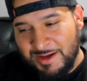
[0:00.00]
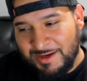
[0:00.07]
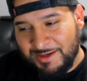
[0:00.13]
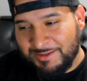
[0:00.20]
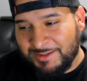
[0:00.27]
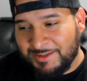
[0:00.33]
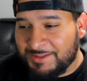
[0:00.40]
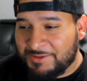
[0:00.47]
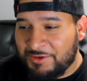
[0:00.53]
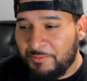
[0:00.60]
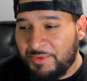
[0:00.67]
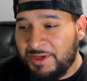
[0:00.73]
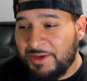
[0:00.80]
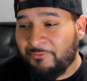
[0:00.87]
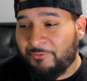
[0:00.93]
this is going
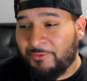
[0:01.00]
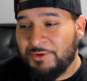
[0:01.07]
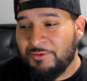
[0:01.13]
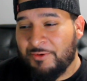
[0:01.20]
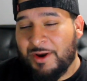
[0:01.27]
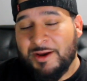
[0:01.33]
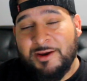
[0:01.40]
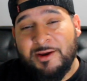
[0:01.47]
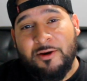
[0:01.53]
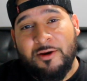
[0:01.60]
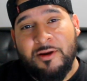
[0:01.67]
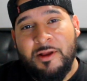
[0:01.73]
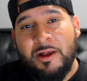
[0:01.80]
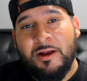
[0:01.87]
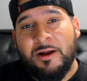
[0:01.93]
to be it for you right
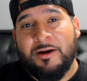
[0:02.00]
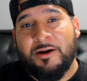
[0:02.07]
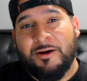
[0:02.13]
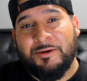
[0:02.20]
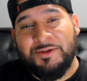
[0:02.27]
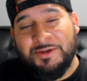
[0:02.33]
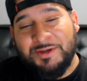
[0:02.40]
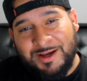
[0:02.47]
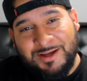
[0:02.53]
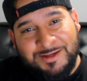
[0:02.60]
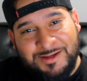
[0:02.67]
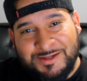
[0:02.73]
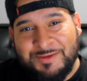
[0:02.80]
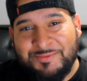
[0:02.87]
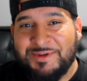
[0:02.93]
here. You got
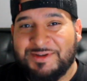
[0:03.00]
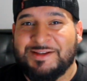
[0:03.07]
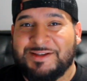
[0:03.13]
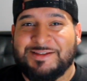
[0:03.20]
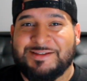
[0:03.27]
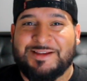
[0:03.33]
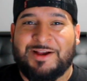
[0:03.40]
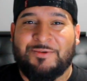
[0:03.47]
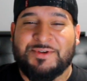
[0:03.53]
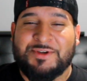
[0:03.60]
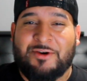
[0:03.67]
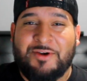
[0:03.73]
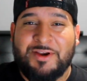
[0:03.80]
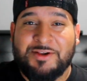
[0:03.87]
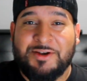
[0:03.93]
lucky because I was
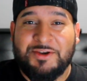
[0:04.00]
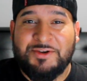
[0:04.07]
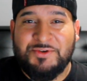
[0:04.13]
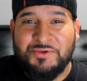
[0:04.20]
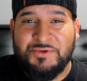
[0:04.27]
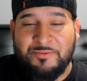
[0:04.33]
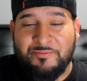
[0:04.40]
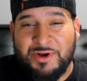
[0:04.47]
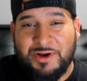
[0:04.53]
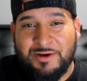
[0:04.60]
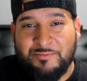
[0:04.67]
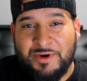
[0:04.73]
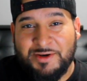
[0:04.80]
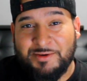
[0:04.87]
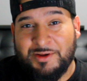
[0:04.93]
already going to do a